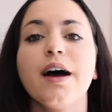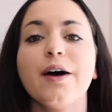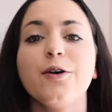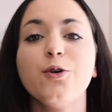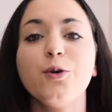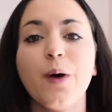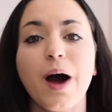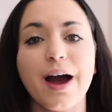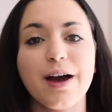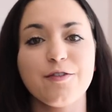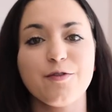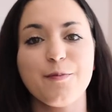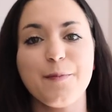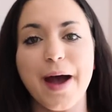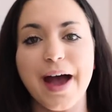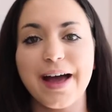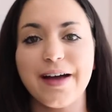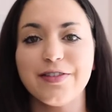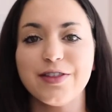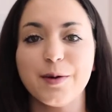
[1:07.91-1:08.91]
who I've
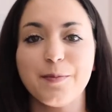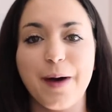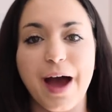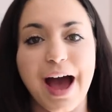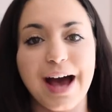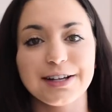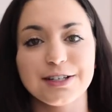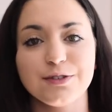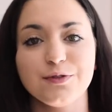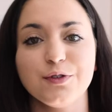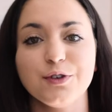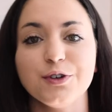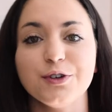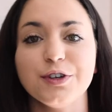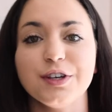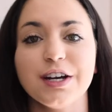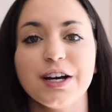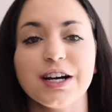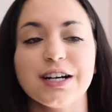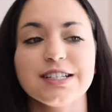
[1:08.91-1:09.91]
met in the past few
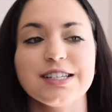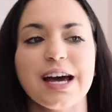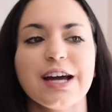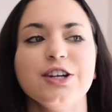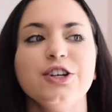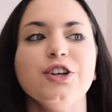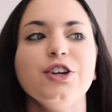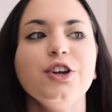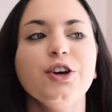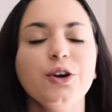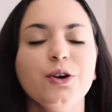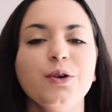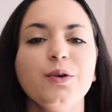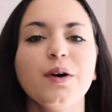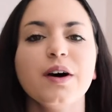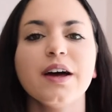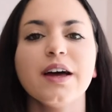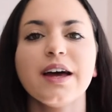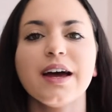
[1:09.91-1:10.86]
years, I knew